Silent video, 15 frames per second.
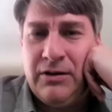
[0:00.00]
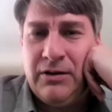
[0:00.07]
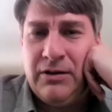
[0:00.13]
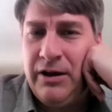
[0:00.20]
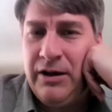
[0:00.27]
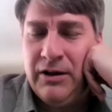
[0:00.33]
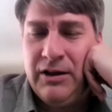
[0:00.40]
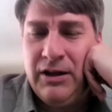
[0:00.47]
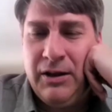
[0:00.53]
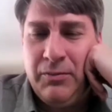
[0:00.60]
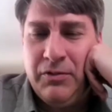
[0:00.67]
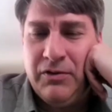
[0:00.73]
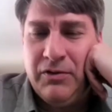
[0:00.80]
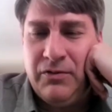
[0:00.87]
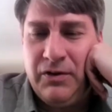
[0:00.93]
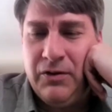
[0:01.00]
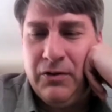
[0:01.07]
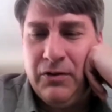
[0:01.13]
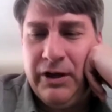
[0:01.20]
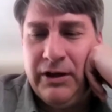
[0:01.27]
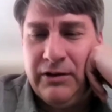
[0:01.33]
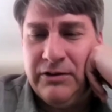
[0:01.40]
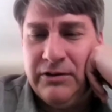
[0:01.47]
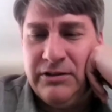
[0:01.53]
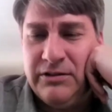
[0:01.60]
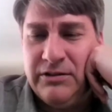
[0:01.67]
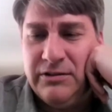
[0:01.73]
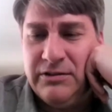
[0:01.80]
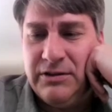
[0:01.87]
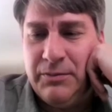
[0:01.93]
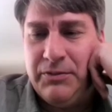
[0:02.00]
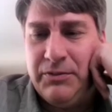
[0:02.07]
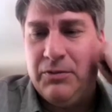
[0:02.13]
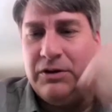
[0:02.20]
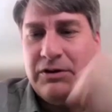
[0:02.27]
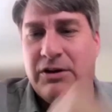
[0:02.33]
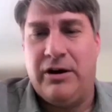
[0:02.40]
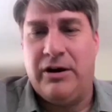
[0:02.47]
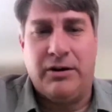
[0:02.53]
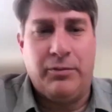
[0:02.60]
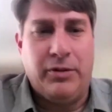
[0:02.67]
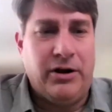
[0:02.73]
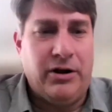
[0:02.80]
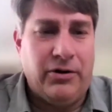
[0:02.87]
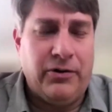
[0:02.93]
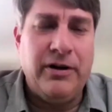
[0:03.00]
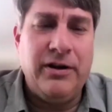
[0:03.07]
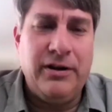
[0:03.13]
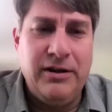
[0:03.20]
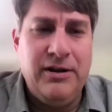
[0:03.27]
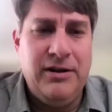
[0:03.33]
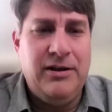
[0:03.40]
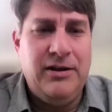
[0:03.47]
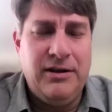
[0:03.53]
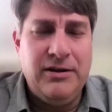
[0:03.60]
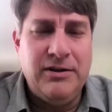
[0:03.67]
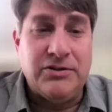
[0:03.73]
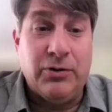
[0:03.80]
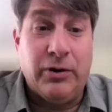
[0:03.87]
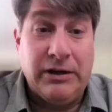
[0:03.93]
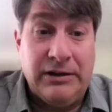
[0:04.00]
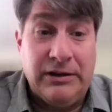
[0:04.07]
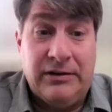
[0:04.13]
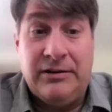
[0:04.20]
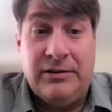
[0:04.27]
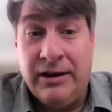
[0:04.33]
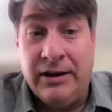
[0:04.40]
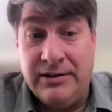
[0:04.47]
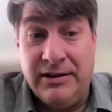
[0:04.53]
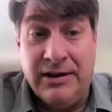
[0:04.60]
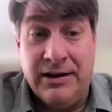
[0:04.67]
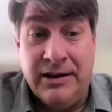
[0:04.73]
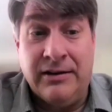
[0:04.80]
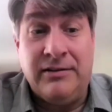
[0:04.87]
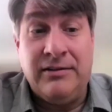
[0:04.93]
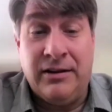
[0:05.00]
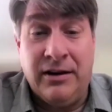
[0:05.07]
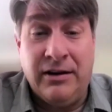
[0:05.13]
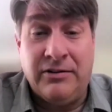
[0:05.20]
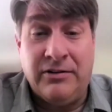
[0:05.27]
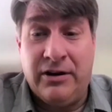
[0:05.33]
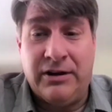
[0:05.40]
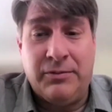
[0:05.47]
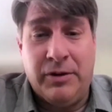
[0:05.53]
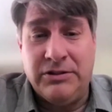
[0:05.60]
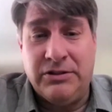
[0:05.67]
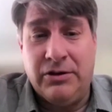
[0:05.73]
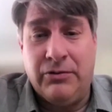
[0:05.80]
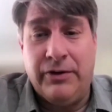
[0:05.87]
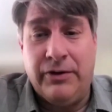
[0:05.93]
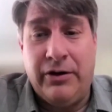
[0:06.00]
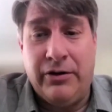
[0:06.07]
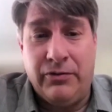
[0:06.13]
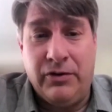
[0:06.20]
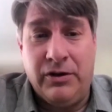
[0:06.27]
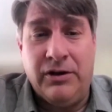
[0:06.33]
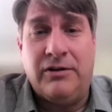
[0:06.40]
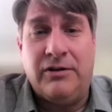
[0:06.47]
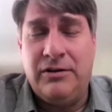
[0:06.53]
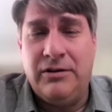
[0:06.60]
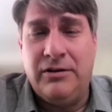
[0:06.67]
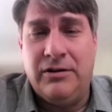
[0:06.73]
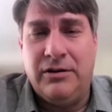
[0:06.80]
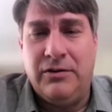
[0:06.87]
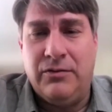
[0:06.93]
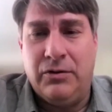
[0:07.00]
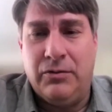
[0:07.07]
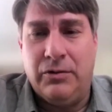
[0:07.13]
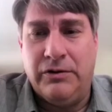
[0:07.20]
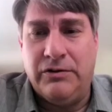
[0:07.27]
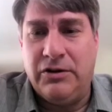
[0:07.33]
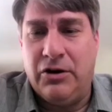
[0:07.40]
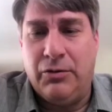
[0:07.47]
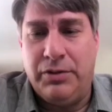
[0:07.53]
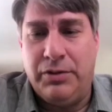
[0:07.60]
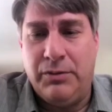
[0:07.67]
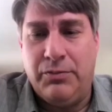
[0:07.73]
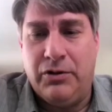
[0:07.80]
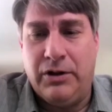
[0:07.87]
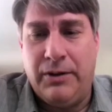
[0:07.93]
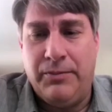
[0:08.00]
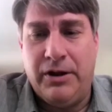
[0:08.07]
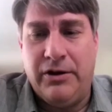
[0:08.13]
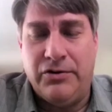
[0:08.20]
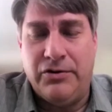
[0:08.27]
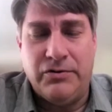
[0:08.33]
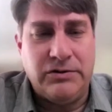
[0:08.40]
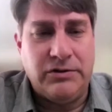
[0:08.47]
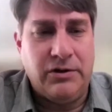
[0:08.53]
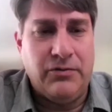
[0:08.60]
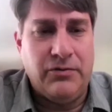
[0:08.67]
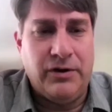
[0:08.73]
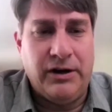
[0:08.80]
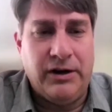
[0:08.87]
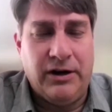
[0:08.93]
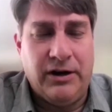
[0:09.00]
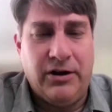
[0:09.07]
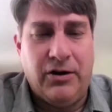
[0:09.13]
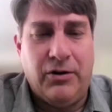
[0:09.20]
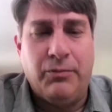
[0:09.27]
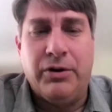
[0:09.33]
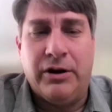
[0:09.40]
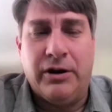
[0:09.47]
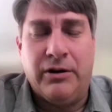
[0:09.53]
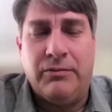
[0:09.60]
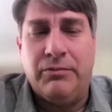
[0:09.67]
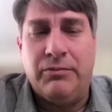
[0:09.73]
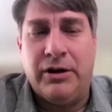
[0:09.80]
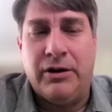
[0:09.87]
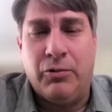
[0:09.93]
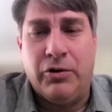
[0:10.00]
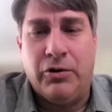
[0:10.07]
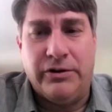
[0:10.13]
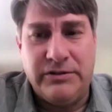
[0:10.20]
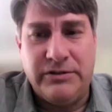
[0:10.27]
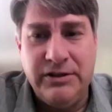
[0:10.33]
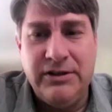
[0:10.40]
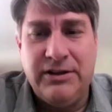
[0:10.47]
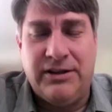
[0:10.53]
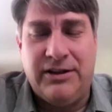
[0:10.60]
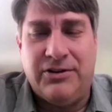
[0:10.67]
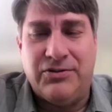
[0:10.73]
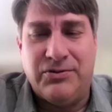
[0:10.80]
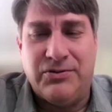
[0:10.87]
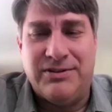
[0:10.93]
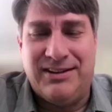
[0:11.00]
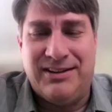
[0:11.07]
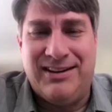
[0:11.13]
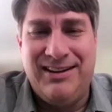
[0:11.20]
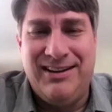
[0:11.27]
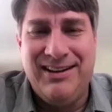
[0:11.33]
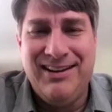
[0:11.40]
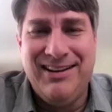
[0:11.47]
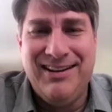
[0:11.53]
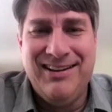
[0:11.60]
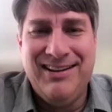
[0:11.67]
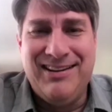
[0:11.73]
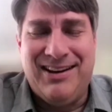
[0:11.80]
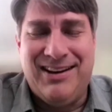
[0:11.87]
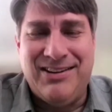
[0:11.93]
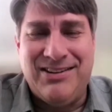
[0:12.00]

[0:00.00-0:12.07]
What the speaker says: kind of came to feel like this isn't something we talk about. So I didn't, and I talked myself out of it, and even would tell people I'm not interested in finding out, but I was interested. I